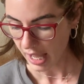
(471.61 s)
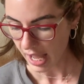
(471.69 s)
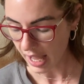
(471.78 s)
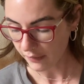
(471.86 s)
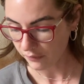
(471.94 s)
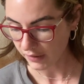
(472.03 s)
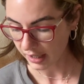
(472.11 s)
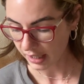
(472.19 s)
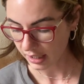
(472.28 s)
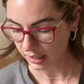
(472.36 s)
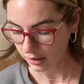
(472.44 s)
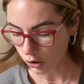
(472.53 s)
And
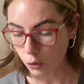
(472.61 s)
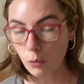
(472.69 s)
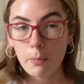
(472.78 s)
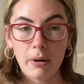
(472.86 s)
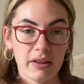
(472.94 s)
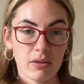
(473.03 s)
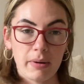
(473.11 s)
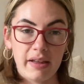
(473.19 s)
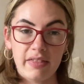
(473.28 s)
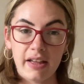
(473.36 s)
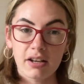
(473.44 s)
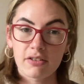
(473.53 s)
then, oh, by the way,
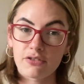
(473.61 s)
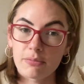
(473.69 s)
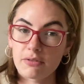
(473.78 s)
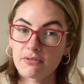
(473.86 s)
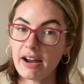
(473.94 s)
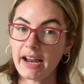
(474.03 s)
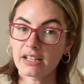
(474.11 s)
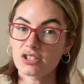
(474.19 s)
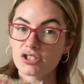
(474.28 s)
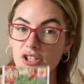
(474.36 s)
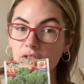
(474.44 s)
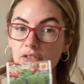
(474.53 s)
they are from the range.
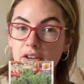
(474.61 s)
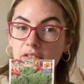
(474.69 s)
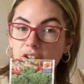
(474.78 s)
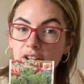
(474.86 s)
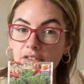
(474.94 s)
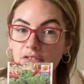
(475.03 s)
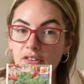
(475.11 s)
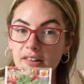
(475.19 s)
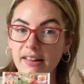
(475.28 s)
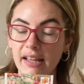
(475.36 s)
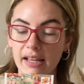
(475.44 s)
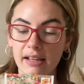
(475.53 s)
So if you're ever looking for
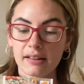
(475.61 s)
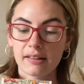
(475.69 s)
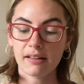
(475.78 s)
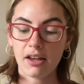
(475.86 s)
seeds,